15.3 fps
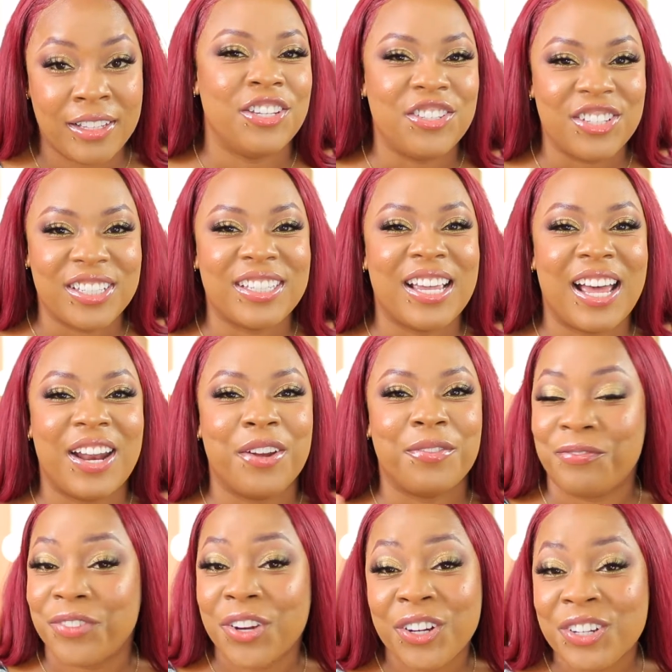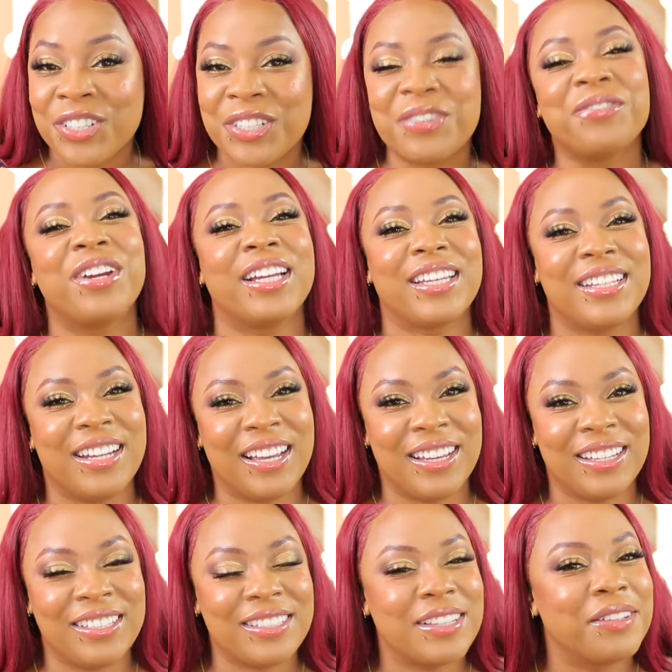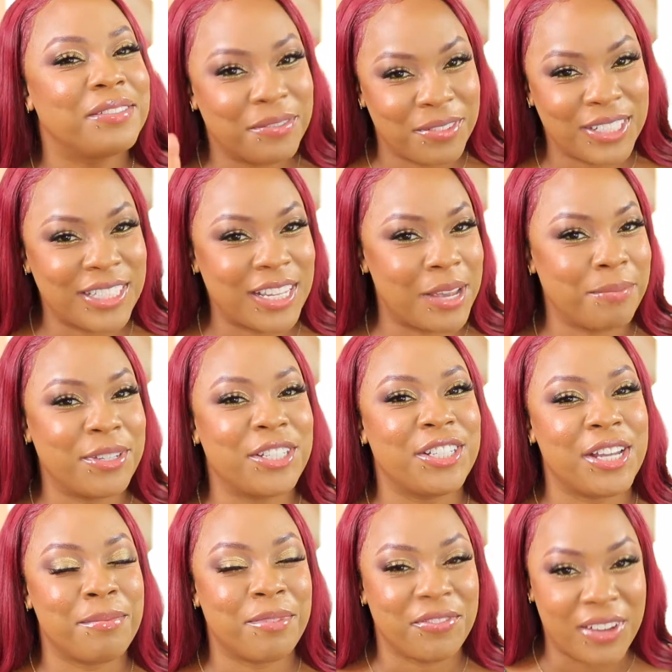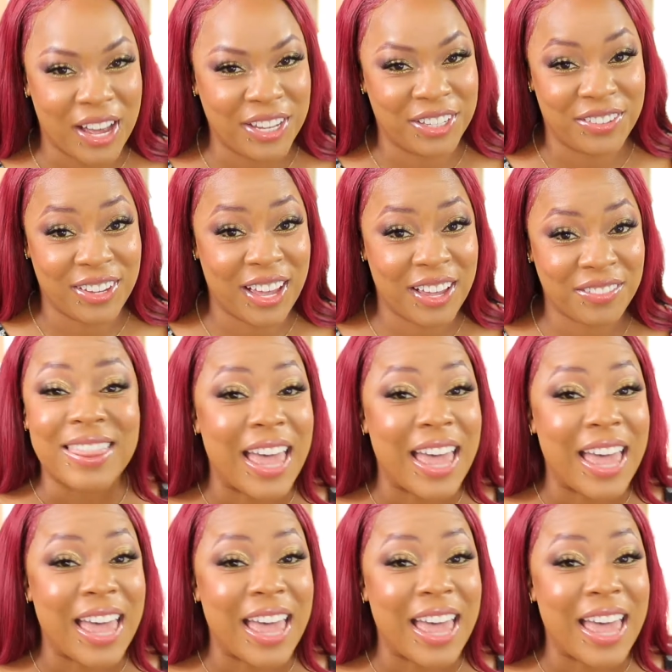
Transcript: You just gotta first recognize what type of shape of eye you have.